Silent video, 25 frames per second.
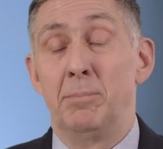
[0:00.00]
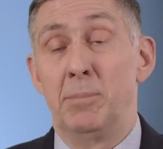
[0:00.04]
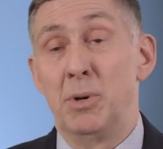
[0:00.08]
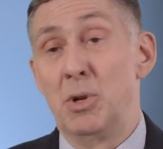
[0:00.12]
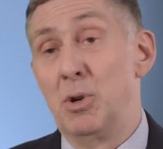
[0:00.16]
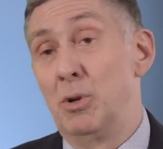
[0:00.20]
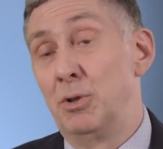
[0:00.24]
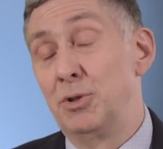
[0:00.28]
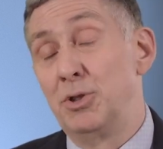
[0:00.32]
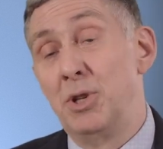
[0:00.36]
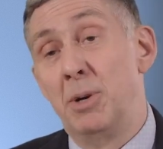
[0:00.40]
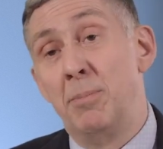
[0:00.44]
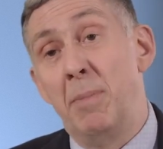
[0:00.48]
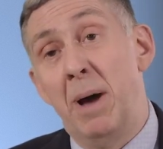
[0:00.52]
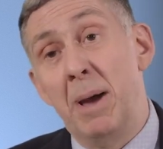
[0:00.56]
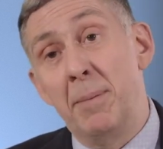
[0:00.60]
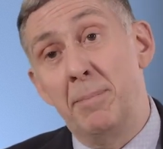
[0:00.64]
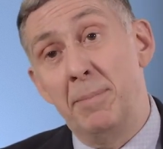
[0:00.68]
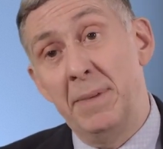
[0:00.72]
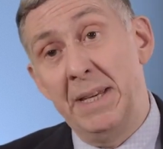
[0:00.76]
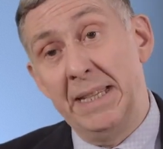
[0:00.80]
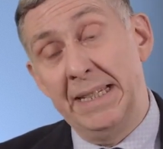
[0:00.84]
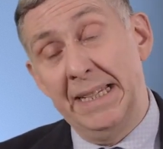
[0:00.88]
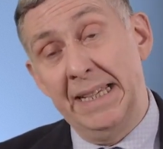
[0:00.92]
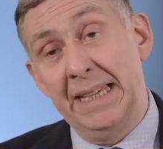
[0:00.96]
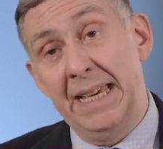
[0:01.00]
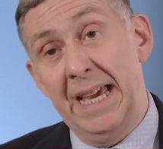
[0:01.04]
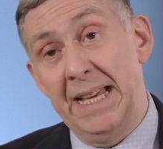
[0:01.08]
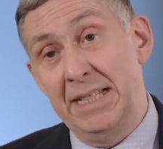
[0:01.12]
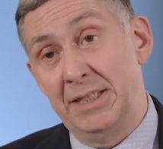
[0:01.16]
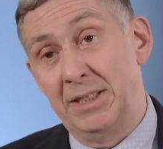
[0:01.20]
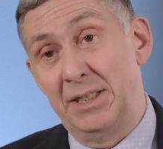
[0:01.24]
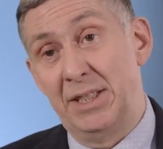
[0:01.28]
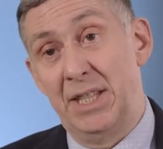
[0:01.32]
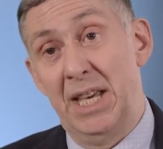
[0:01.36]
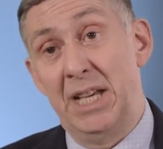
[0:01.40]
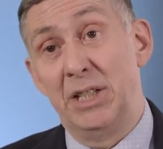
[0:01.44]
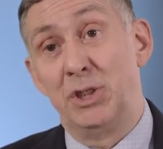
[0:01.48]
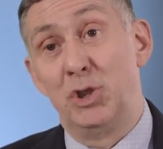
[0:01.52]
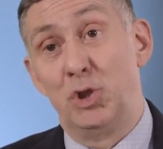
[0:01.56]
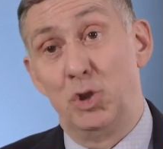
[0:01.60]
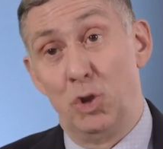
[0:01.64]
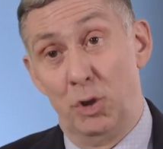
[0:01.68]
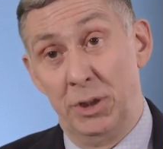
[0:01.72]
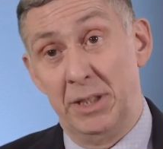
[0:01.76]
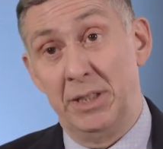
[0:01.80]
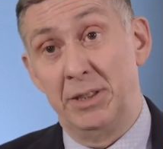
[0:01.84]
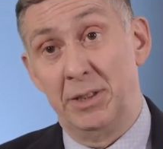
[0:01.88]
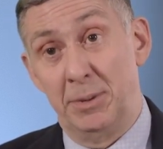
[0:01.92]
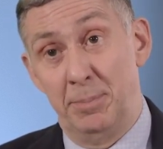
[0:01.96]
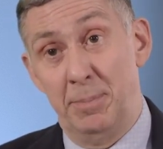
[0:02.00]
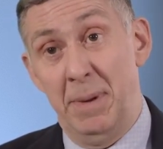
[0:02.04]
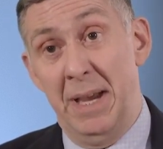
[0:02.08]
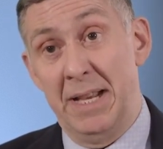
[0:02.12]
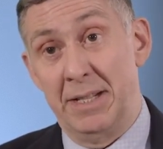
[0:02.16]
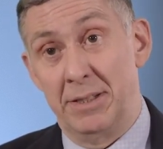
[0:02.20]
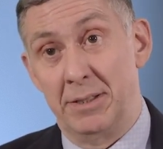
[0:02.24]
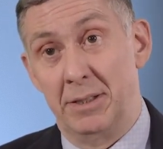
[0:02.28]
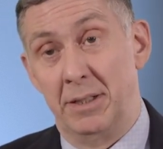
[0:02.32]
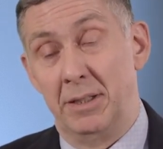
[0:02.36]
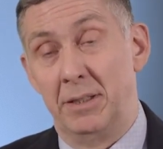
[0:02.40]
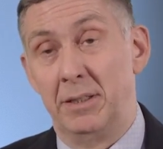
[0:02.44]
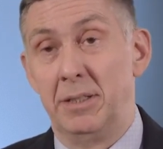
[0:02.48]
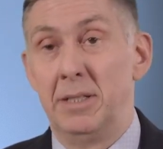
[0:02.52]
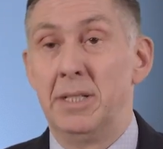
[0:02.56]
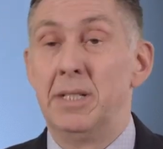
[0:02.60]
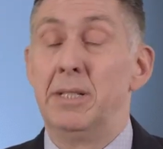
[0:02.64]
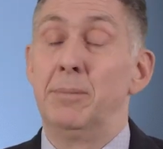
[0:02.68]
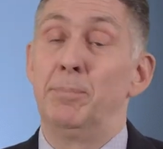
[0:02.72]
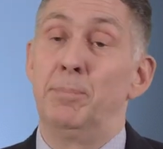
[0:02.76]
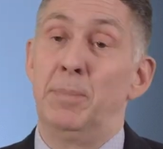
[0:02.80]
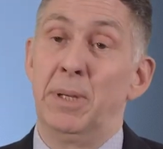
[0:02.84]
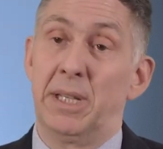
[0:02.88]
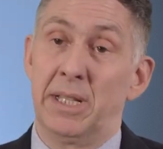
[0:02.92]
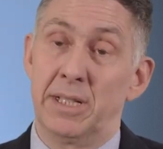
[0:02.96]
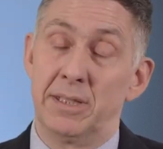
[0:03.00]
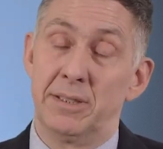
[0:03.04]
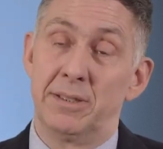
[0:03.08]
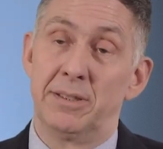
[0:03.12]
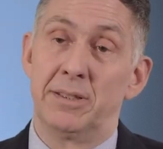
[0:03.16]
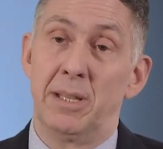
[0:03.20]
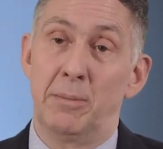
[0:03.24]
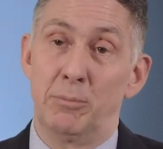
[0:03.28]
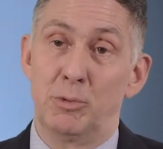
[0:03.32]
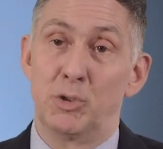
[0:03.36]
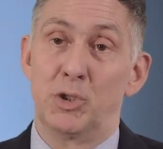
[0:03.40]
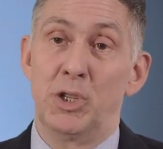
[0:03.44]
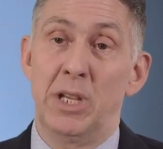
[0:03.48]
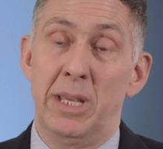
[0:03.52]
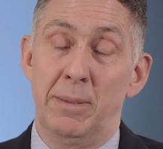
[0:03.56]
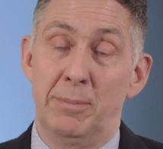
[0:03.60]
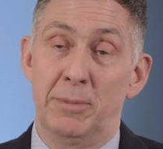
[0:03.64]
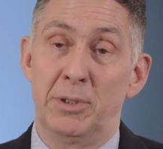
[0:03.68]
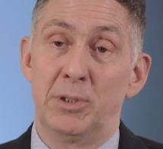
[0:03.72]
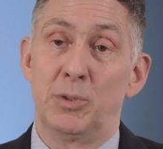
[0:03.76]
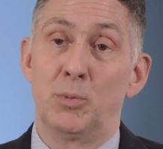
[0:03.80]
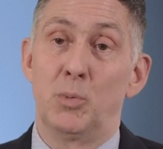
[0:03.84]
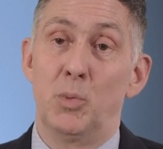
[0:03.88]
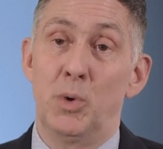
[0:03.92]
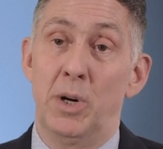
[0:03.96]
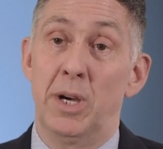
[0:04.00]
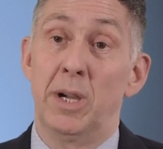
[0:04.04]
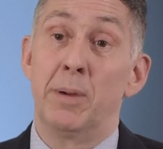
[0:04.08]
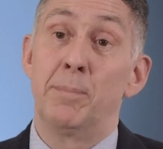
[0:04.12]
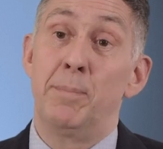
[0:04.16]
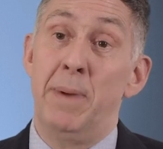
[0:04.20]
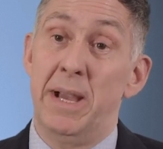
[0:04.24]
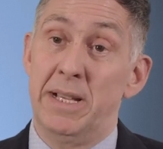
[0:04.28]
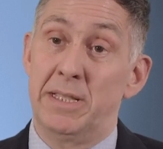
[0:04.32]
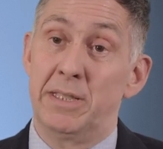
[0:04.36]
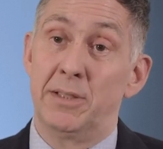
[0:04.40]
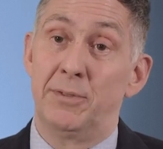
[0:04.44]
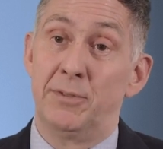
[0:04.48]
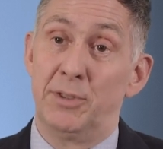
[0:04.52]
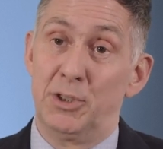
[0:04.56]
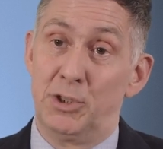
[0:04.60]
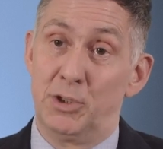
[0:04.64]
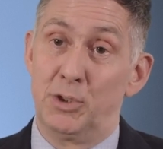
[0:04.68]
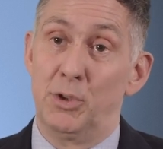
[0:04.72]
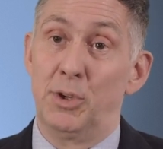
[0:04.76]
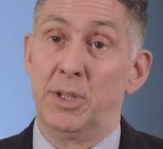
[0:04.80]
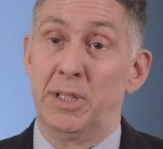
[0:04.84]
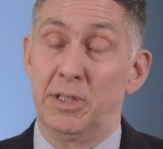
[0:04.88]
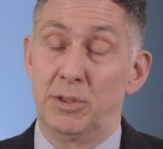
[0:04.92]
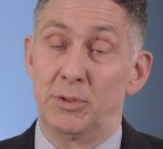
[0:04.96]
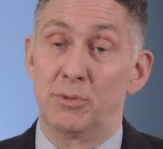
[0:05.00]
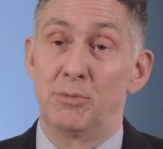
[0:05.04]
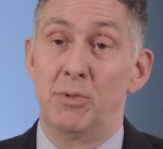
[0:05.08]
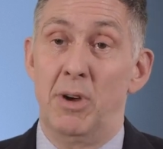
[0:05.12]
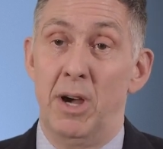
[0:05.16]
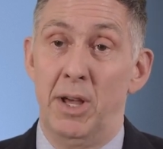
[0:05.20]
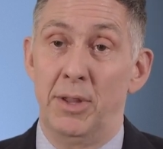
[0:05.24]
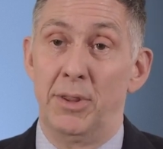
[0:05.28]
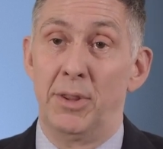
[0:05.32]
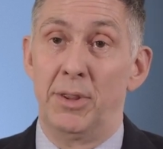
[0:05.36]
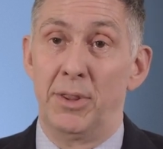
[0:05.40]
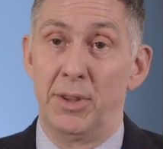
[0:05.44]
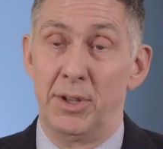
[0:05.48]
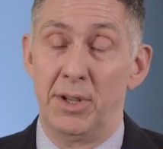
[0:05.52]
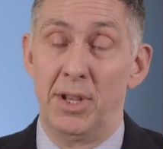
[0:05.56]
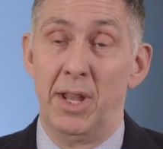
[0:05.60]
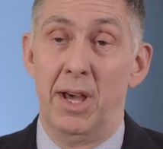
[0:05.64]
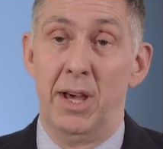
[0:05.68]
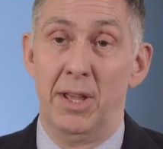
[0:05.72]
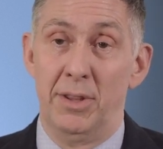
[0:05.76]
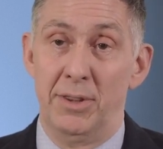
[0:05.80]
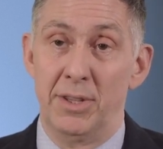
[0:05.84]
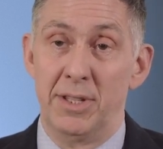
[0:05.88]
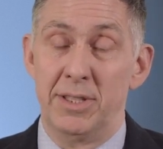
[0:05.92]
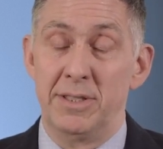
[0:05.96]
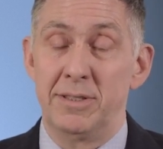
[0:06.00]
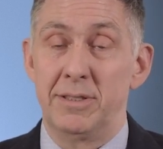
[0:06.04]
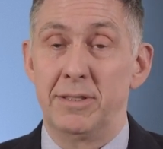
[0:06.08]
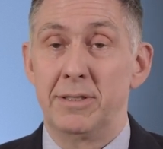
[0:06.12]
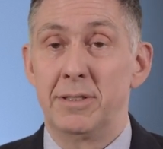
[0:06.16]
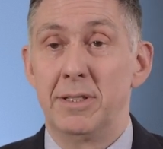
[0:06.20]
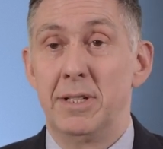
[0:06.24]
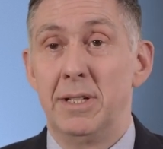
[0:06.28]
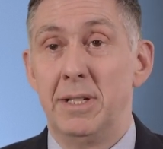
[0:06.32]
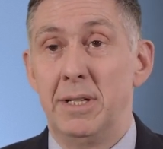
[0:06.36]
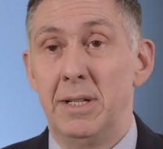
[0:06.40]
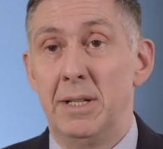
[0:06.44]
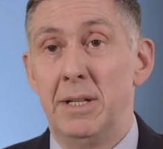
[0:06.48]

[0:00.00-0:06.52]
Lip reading: but also might mean it gets their joints better, because some treatments work better for joints rather than others.